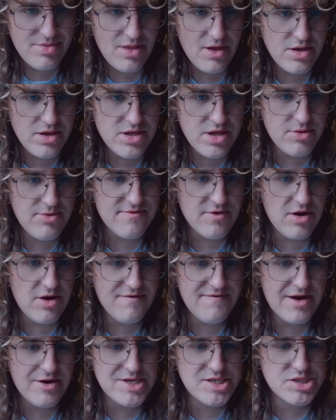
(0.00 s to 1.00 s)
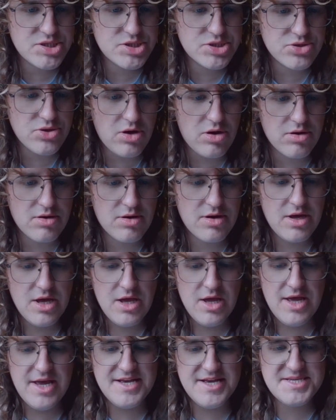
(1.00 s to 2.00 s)
You know, we've got a very strong
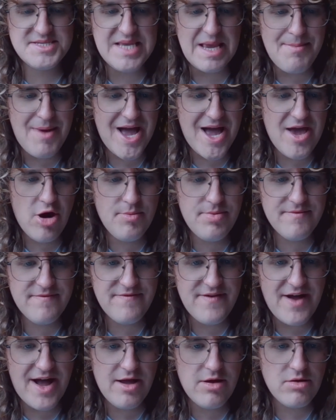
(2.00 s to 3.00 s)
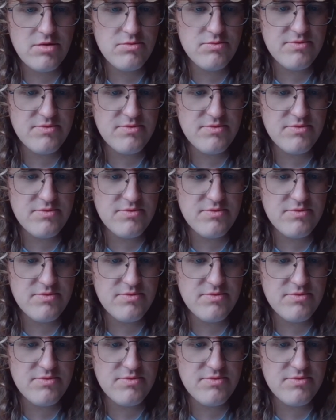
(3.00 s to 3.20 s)
semi-open file.